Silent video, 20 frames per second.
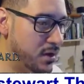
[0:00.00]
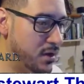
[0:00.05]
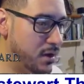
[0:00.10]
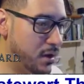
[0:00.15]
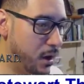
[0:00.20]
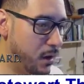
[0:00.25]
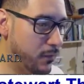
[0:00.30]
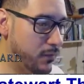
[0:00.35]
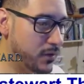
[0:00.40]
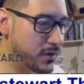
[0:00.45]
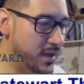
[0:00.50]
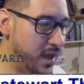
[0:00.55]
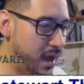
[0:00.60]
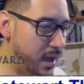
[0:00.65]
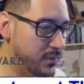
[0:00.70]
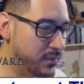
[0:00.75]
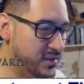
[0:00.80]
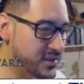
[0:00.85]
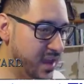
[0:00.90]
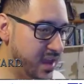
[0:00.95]
Over time,
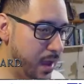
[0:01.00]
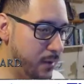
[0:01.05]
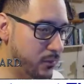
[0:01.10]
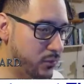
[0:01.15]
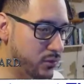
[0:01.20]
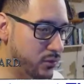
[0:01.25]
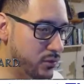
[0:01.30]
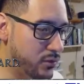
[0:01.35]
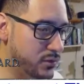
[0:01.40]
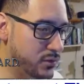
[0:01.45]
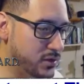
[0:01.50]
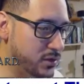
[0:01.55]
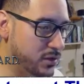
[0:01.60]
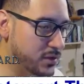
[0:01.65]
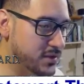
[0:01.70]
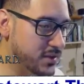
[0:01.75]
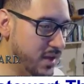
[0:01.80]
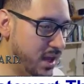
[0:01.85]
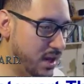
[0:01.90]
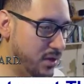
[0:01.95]
this camp grew into a
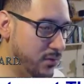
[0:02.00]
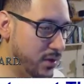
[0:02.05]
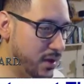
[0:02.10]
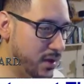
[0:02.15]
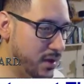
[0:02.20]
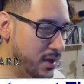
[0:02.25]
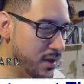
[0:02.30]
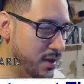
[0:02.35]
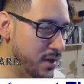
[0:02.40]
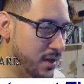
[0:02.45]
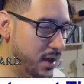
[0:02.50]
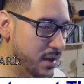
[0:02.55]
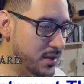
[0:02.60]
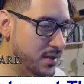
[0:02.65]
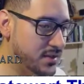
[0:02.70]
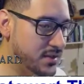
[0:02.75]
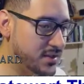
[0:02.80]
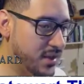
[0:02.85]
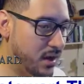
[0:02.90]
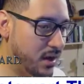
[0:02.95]
settlement, and
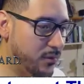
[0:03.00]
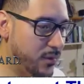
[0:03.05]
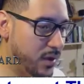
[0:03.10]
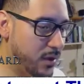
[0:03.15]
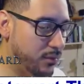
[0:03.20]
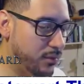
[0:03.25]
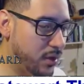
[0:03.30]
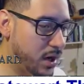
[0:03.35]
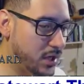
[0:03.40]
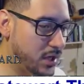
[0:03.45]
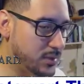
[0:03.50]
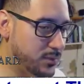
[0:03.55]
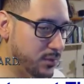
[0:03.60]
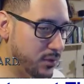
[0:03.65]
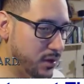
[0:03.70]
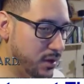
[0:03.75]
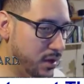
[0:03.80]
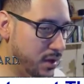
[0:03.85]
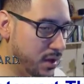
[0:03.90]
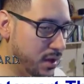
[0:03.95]
this settlement prospered,